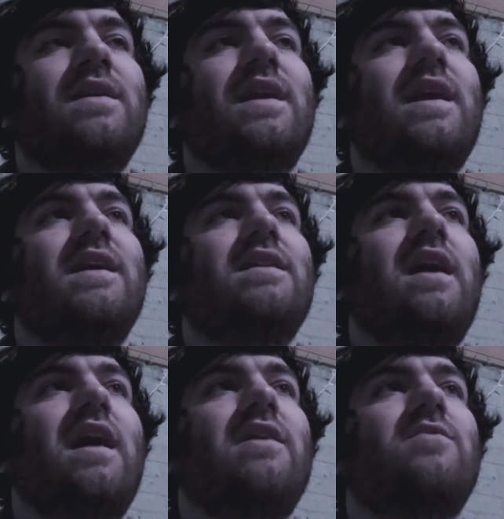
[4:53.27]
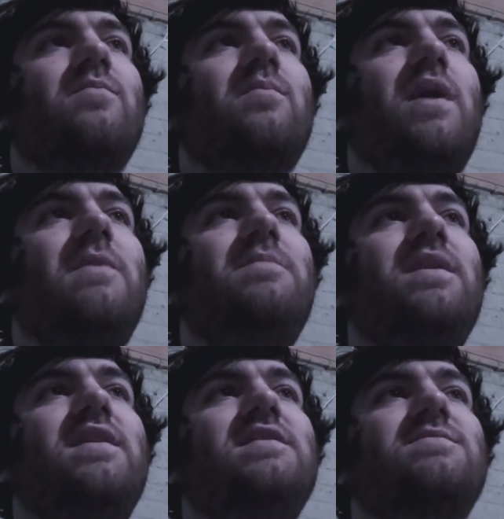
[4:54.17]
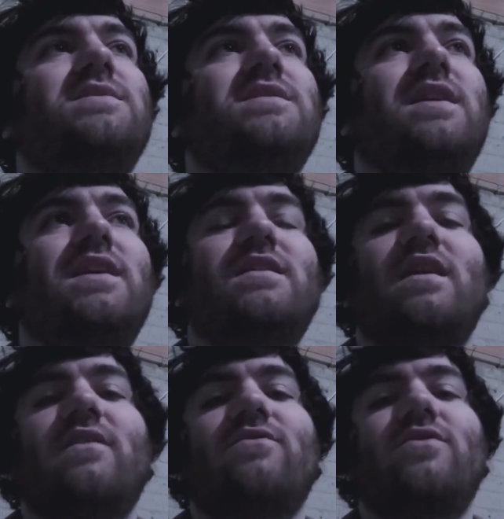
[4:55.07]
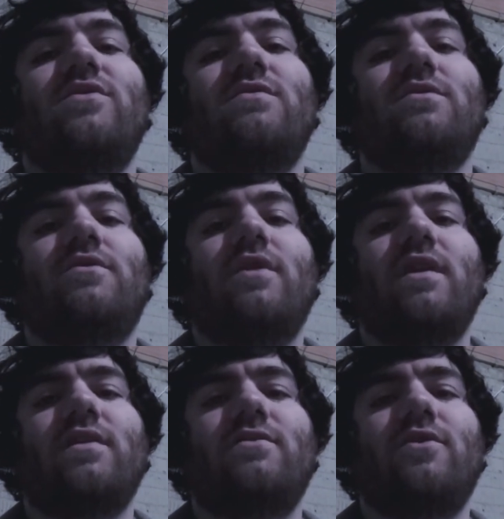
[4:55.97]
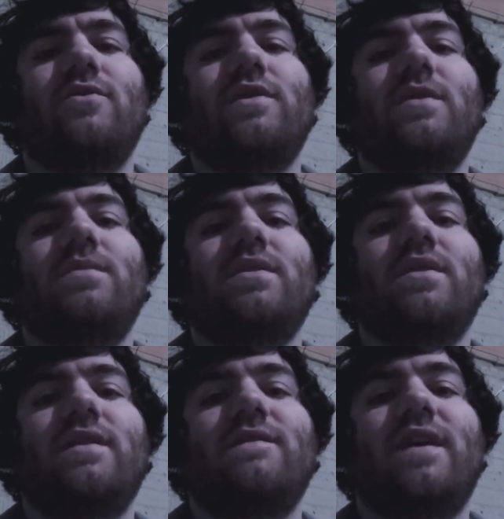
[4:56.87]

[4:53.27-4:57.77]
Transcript: And my biggest mistake that I really regret growing up in life,